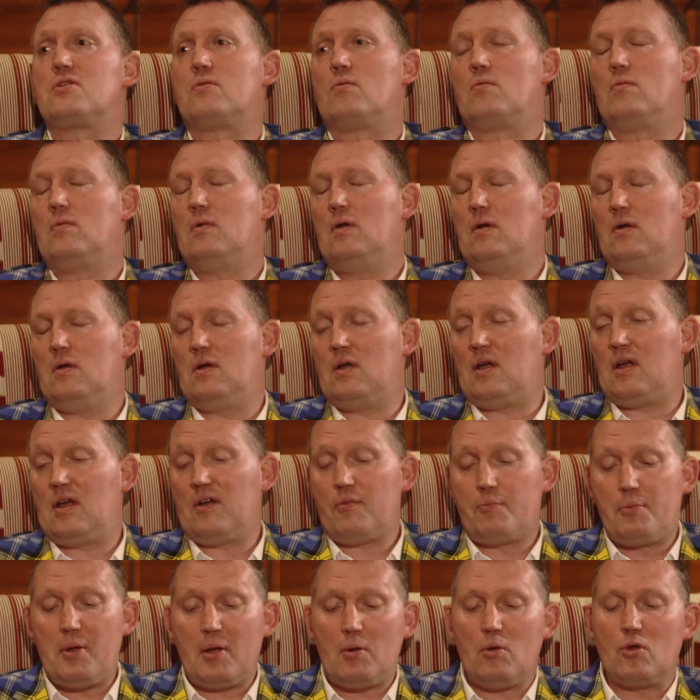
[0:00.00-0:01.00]
And
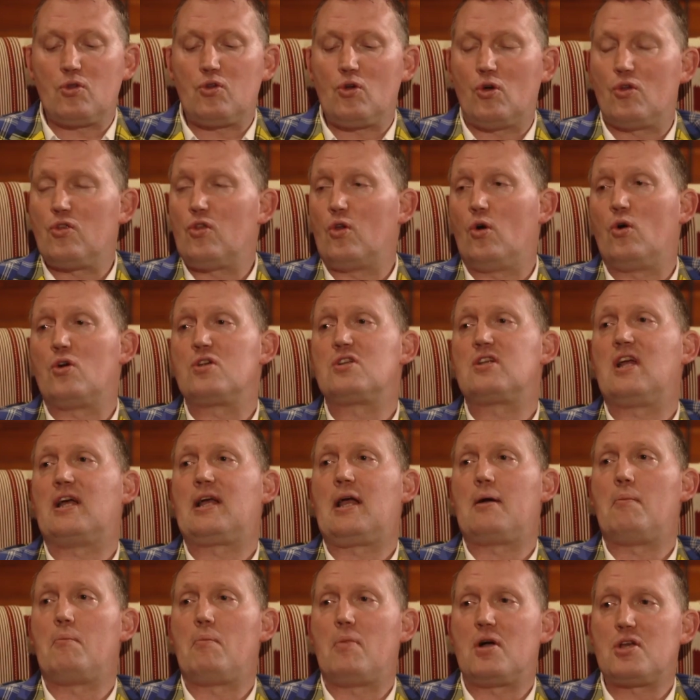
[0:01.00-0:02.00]
people don't know, it's
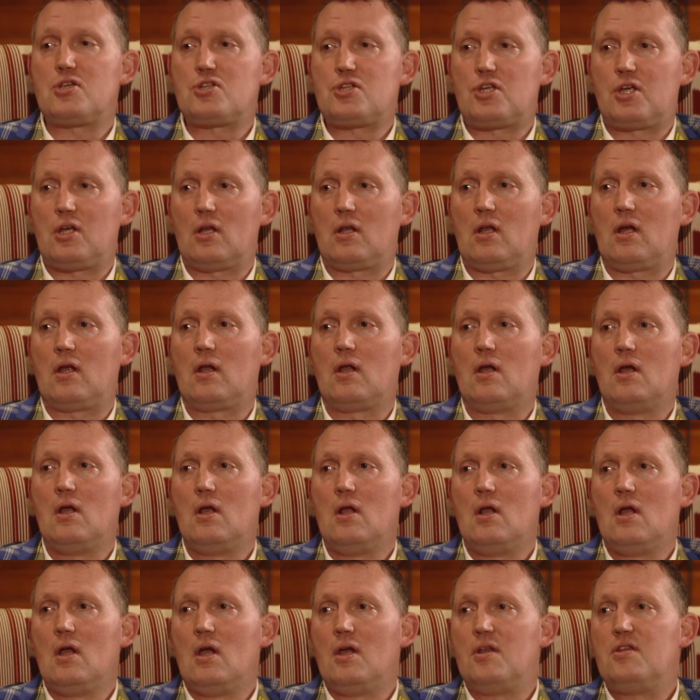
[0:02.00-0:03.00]
like a muscular
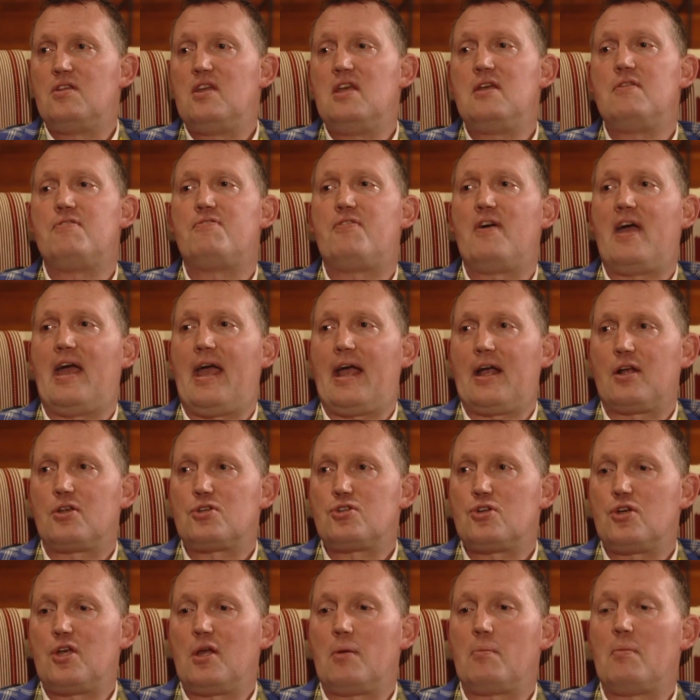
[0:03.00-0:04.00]
defect,
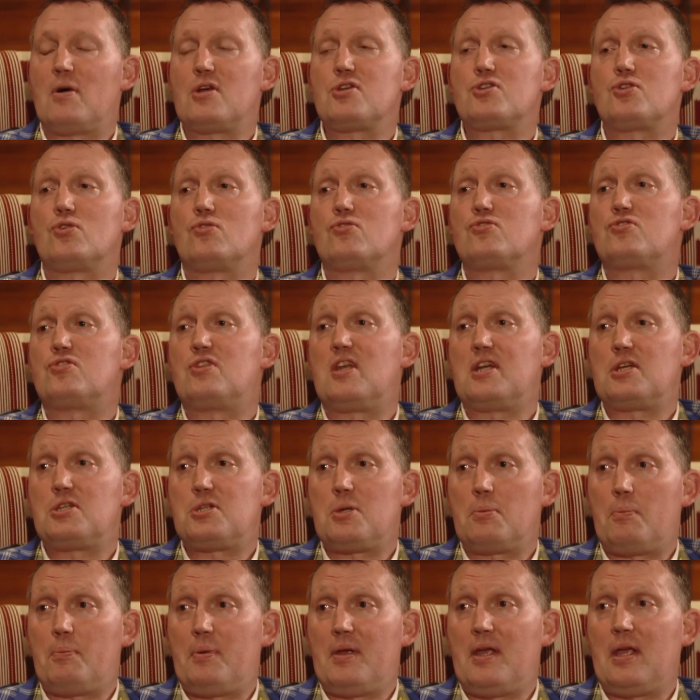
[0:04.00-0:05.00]
so your muscles
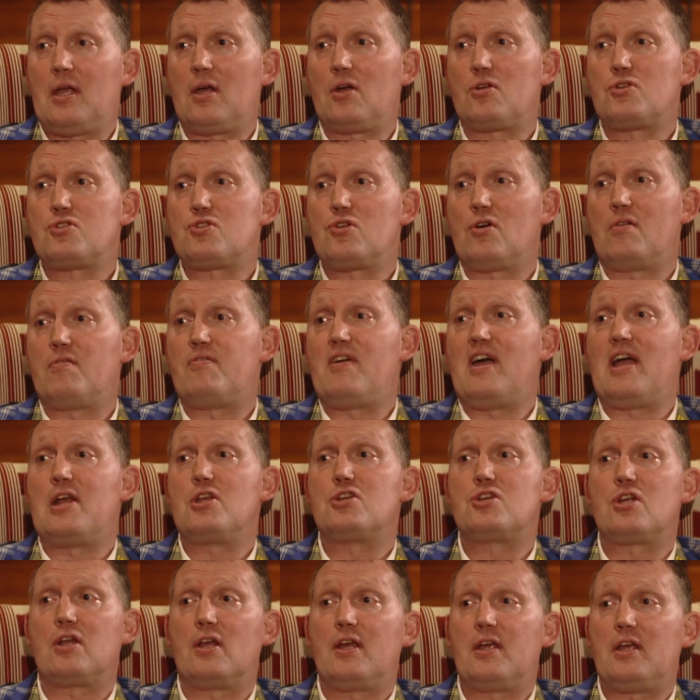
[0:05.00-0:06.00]
disappear. So
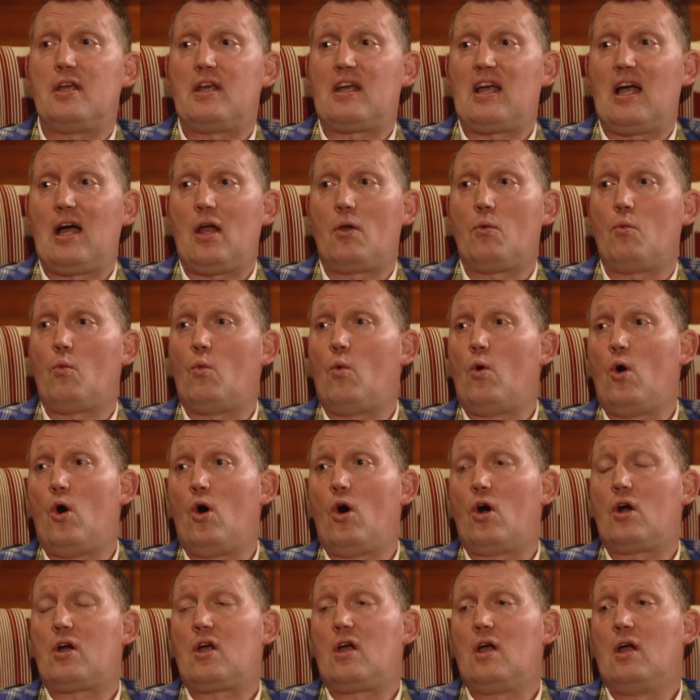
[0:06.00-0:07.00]
eventually you can't
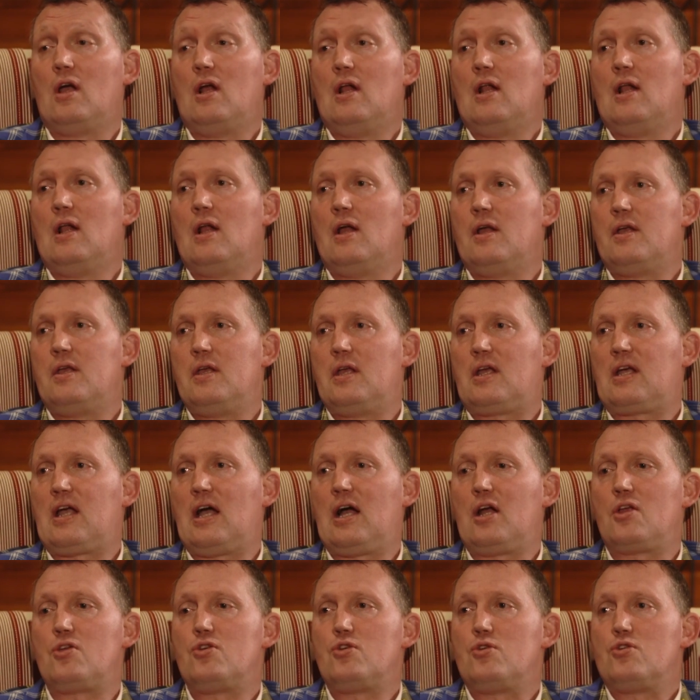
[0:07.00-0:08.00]
walk, you
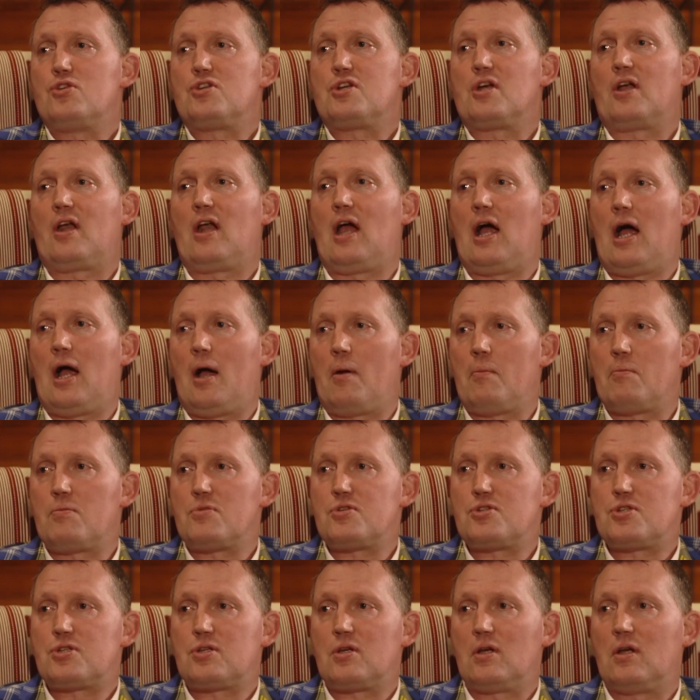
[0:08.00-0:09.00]
can't use your
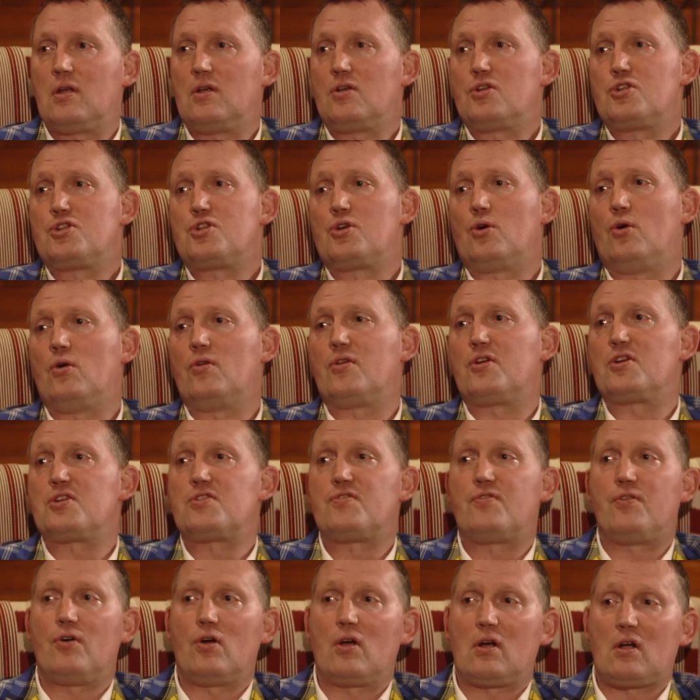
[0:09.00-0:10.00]
arms and shoulders
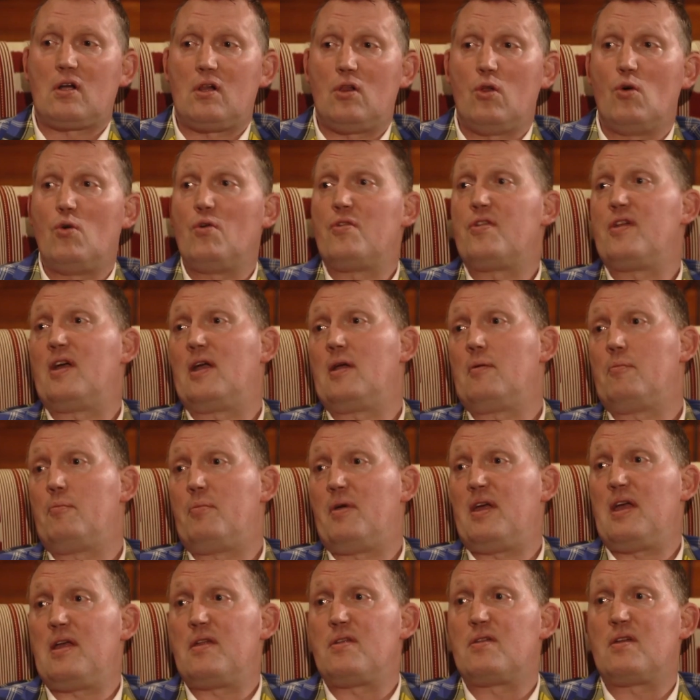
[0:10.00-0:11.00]
for clothing,
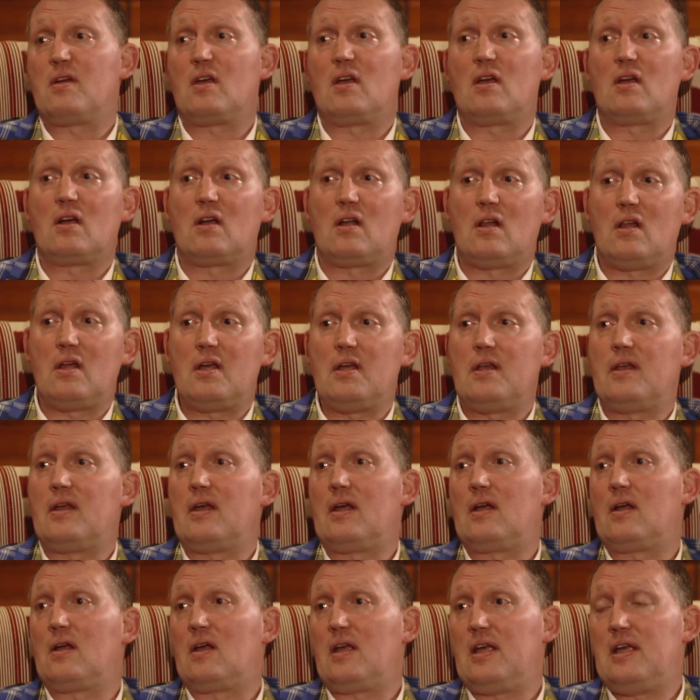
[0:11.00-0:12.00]
bathing,
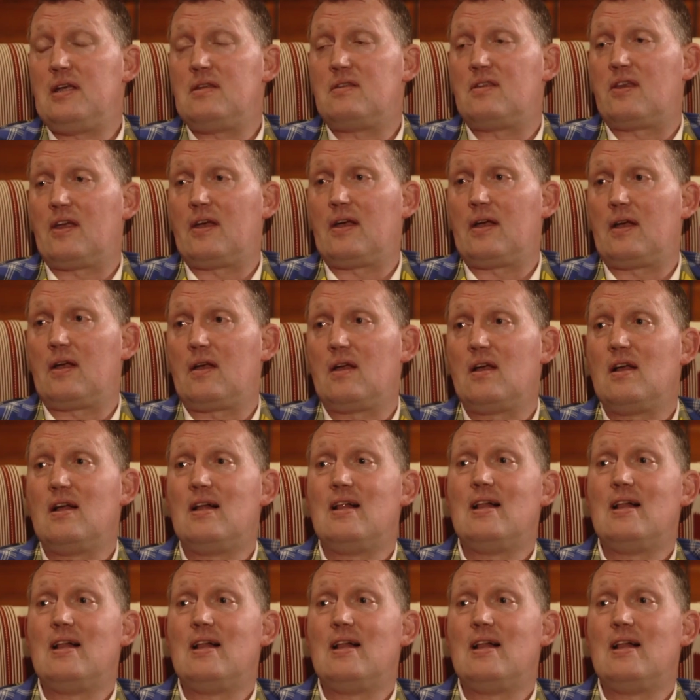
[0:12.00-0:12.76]
cleaning, eating.